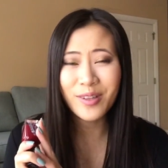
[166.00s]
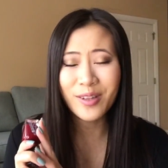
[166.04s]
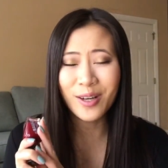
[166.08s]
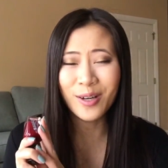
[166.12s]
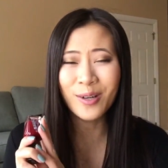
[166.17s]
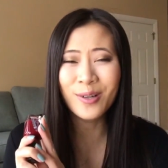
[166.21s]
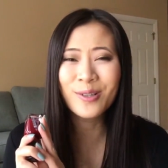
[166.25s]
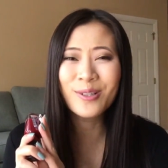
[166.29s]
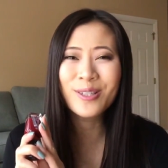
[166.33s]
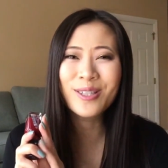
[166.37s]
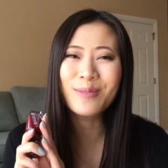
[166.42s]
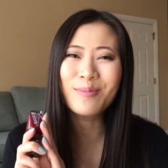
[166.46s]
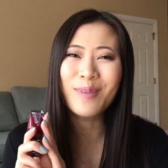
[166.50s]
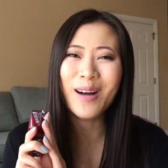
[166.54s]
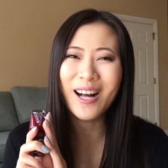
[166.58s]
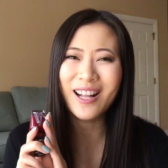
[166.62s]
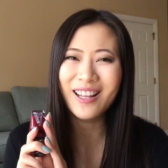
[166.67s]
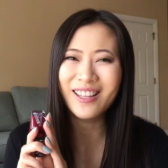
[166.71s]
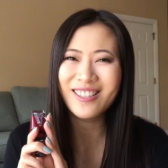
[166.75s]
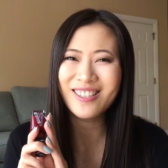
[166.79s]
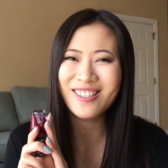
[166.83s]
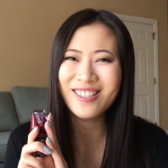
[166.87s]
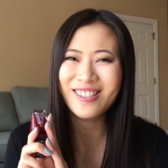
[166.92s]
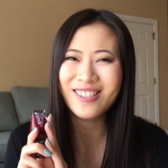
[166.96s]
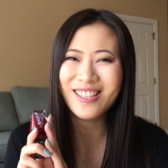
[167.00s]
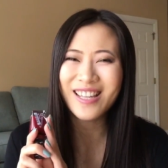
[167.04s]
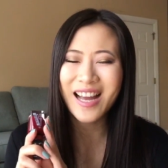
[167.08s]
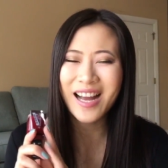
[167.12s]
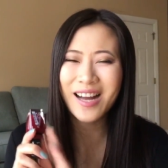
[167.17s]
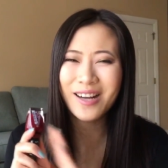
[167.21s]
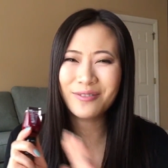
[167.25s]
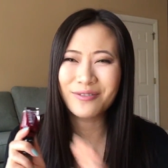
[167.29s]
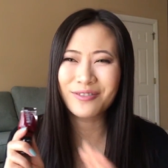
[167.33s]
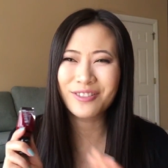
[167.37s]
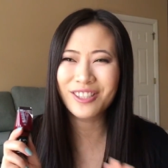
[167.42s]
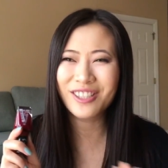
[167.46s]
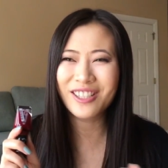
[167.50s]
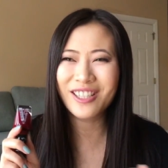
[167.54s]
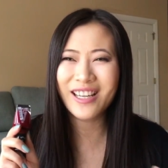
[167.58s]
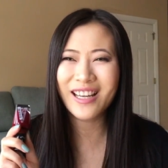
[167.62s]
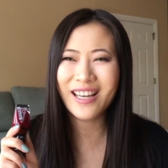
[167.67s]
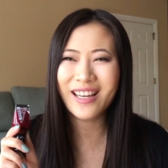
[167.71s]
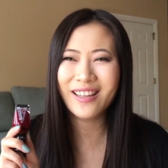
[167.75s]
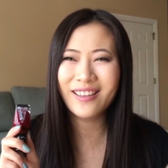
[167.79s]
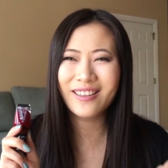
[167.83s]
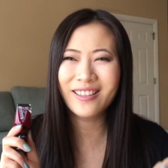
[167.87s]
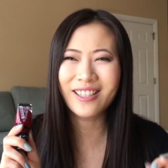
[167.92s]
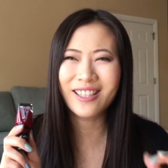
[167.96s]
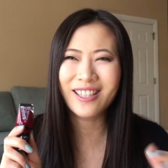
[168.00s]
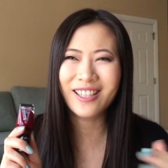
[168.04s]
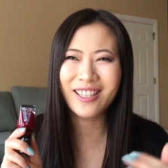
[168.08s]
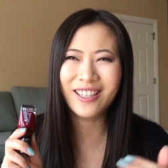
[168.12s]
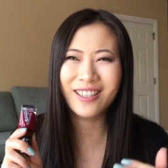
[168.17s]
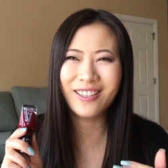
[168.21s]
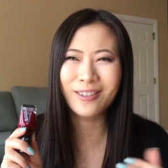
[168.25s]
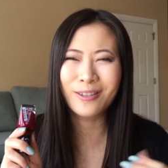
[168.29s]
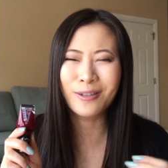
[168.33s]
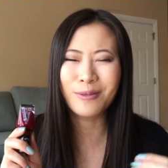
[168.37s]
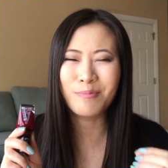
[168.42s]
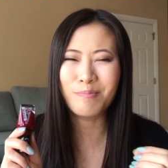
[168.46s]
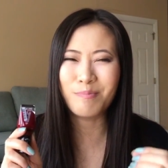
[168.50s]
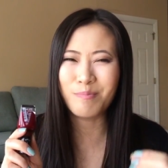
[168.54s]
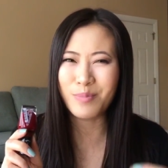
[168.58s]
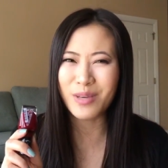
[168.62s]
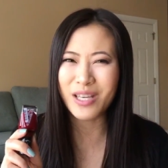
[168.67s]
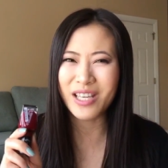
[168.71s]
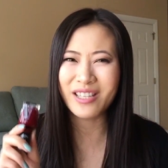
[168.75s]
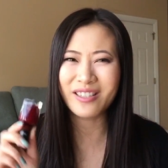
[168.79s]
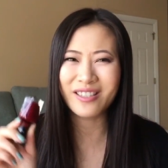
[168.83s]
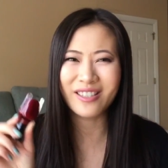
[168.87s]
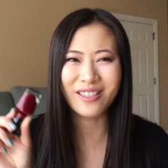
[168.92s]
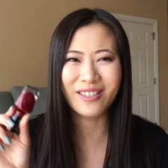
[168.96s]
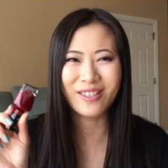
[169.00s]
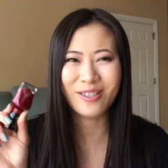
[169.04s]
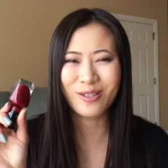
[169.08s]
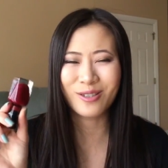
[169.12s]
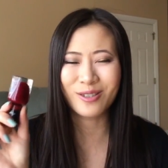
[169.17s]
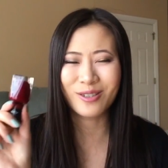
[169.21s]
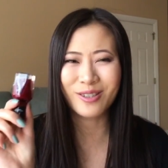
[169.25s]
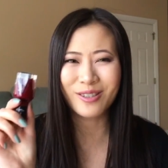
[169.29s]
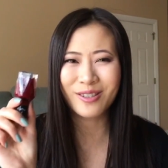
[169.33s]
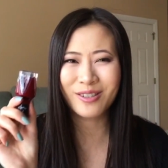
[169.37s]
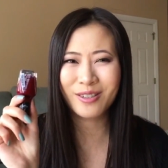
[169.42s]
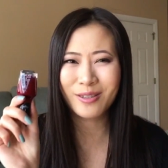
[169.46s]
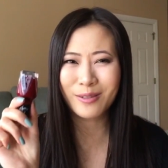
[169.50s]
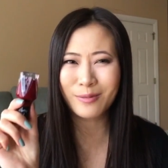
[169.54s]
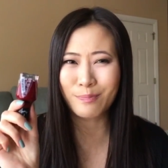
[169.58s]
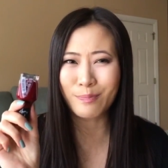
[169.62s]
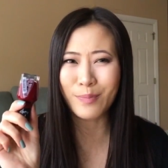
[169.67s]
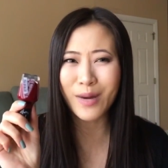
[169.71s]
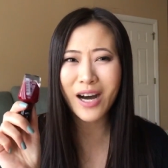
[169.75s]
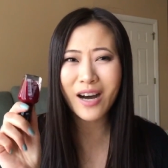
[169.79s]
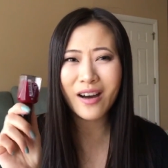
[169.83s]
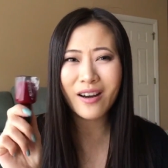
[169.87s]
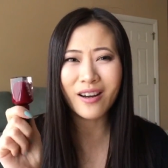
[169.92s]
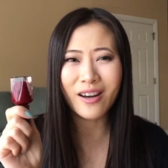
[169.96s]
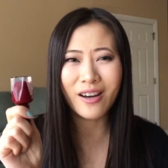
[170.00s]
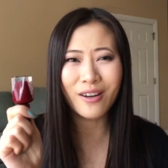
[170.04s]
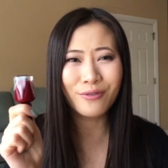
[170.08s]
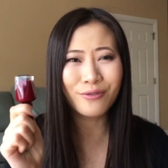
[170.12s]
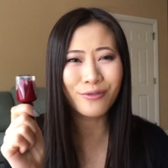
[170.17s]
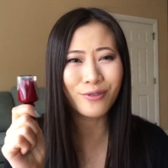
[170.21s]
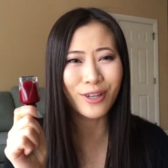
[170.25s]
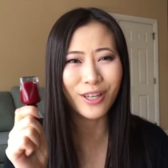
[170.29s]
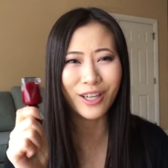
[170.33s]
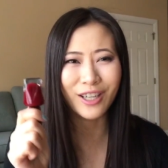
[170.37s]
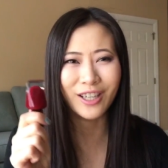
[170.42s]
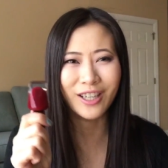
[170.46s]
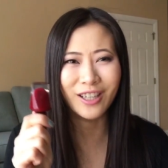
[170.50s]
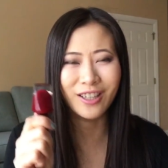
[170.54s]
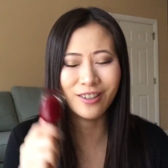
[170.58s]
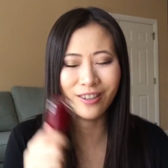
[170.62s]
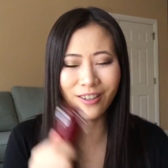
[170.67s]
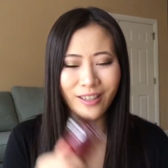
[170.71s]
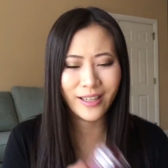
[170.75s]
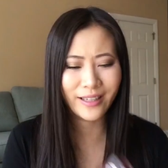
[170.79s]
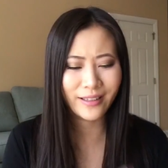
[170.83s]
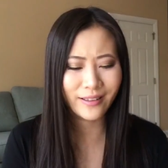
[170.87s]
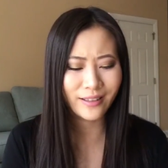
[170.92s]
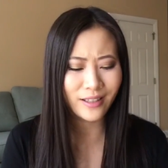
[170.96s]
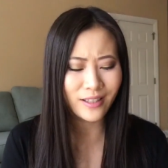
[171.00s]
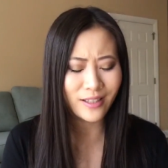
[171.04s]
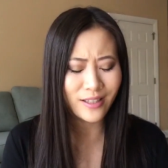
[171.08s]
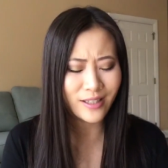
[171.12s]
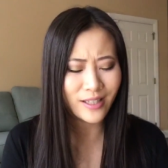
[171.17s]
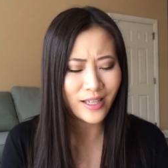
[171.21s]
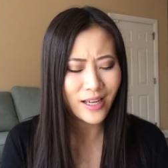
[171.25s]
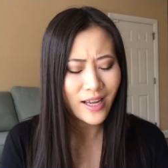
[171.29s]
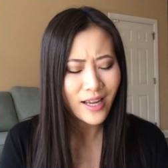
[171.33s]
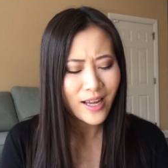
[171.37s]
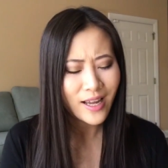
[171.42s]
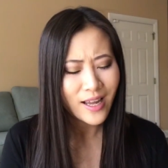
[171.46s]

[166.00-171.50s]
those polishes after and the color beet is just spot on for a color like this.